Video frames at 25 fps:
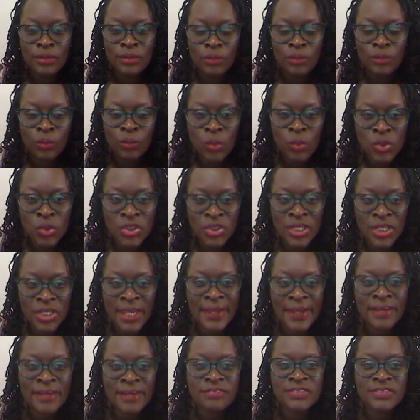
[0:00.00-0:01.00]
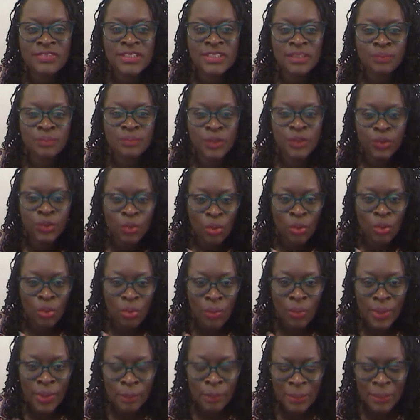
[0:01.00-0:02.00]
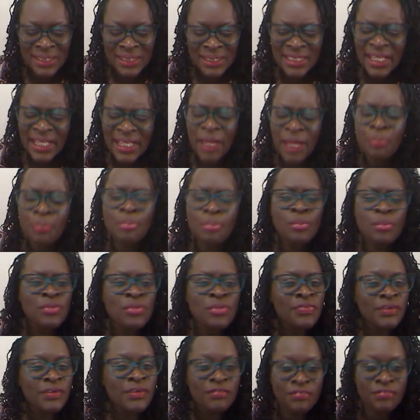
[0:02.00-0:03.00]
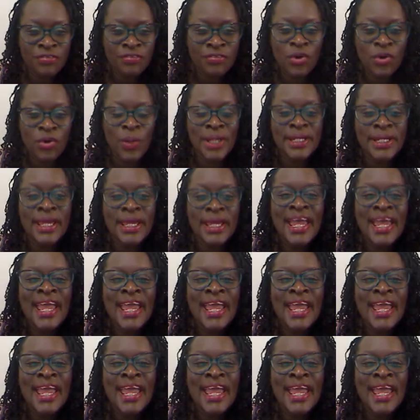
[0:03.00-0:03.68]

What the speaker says: watching every step that you're going, but keep moving forward,